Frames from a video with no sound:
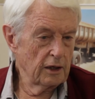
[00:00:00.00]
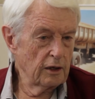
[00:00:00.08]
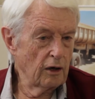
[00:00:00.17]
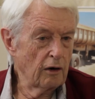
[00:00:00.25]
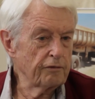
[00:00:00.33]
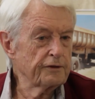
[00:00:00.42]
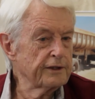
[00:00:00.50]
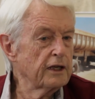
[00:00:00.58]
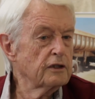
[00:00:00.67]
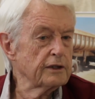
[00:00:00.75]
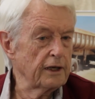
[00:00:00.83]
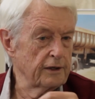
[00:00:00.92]
of a
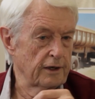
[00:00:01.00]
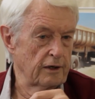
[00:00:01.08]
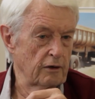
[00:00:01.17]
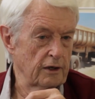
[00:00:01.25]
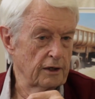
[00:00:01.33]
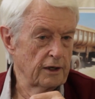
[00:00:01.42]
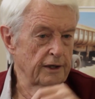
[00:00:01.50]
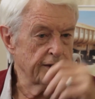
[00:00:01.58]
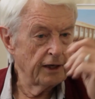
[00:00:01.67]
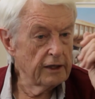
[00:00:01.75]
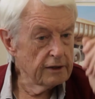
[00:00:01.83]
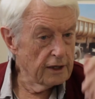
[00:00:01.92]
10-ton roller. A
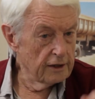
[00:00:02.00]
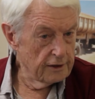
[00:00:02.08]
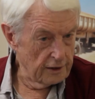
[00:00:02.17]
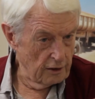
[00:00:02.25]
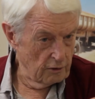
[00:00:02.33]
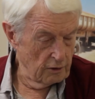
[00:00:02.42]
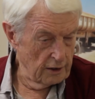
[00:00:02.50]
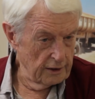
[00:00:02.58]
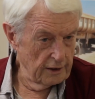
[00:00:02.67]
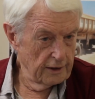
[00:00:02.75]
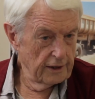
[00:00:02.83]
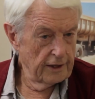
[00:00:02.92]
10-ton roller
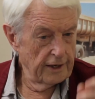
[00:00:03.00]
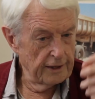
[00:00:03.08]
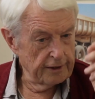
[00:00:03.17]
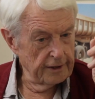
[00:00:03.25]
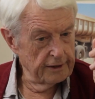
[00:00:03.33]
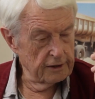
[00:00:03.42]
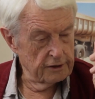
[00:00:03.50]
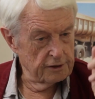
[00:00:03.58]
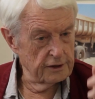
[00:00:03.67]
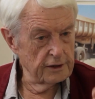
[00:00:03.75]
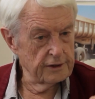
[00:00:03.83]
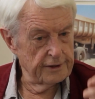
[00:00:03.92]
can
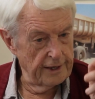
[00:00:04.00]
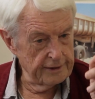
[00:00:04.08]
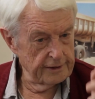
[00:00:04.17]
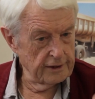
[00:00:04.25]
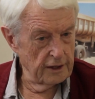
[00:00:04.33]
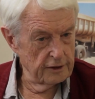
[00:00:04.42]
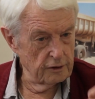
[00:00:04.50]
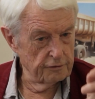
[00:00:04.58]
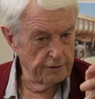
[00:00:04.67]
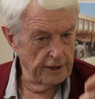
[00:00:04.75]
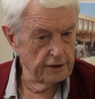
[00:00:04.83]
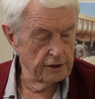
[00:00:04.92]
exert that kind of
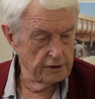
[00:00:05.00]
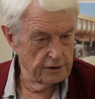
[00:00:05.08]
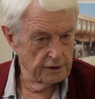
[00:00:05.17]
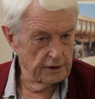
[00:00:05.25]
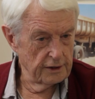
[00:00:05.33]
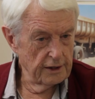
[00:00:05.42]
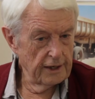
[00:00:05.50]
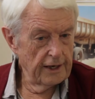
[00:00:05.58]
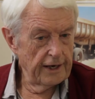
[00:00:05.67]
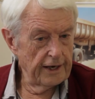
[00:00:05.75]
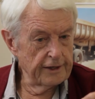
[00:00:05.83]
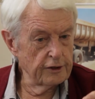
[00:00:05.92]
energy,
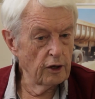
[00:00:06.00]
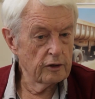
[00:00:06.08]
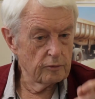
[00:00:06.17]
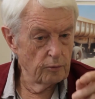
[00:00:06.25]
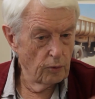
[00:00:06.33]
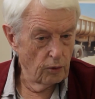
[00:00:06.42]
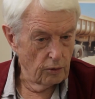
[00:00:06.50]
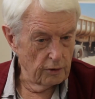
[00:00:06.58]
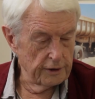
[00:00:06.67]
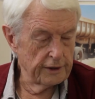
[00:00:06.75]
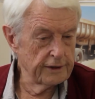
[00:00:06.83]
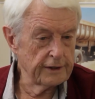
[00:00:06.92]
and not more.
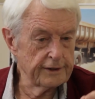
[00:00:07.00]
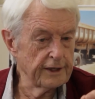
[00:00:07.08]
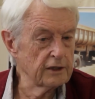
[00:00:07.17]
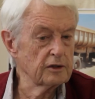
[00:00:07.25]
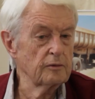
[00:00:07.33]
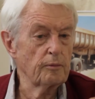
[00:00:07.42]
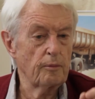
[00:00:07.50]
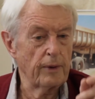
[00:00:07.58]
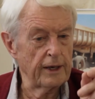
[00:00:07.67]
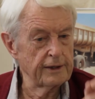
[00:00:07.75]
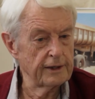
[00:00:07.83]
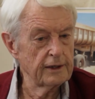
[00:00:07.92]
And it doesn't
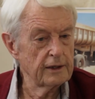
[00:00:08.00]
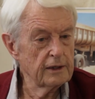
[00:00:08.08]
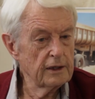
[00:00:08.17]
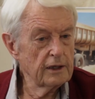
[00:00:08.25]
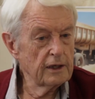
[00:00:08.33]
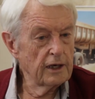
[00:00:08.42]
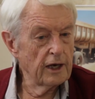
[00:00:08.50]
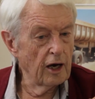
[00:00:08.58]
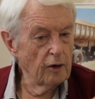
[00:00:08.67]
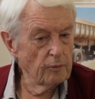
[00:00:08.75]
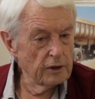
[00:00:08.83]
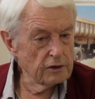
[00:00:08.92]
matter how
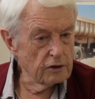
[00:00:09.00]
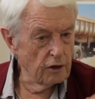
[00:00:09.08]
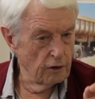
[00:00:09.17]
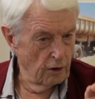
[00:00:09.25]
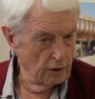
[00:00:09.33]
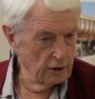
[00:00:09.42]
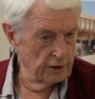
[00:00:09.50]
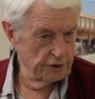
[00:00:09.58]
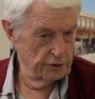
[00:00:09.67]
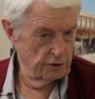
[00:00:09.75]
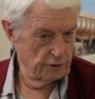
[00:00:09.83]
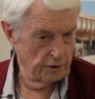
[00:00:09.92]
much longer
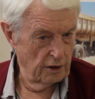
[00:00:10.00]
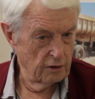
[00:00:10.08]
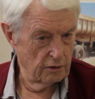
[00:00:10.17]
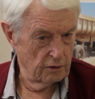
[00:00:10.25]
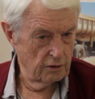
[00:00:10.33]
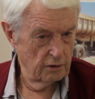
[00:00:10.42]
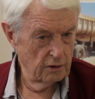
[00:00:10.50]
you roll,